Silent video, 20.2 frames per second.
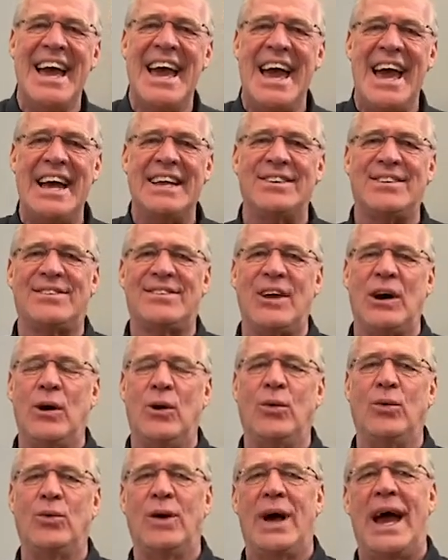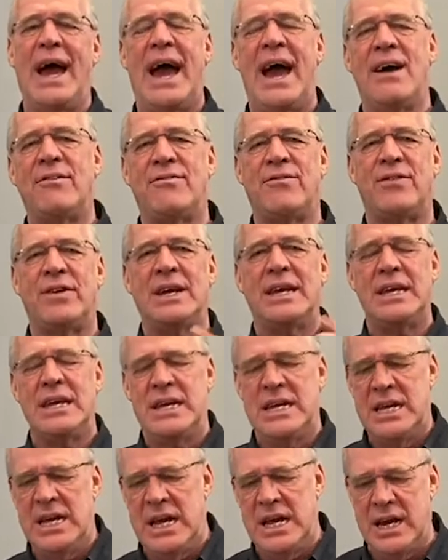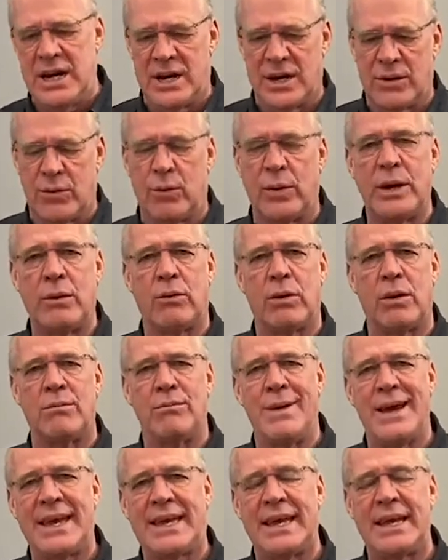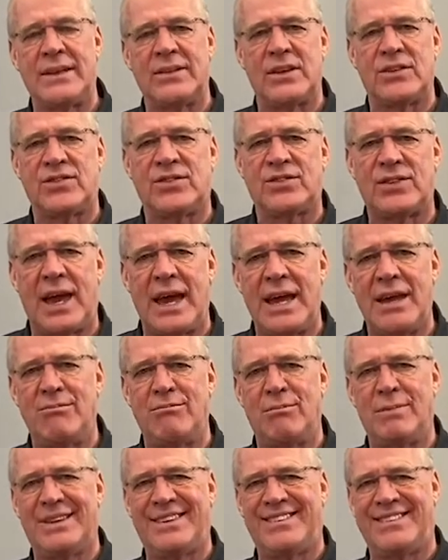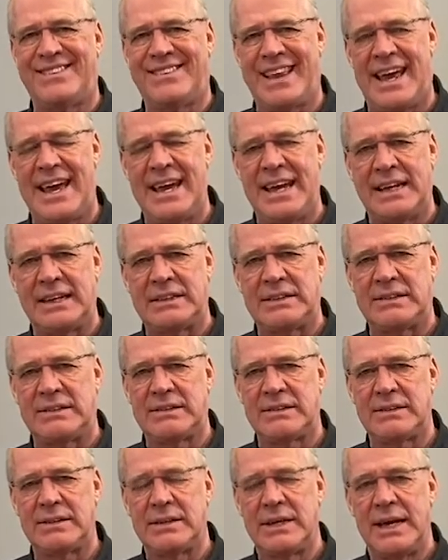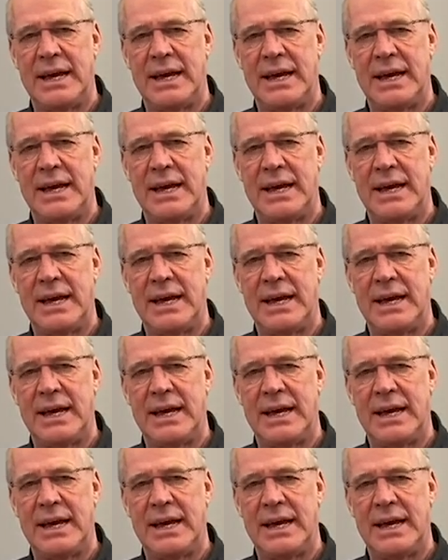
And so every year we were making the same mistakes.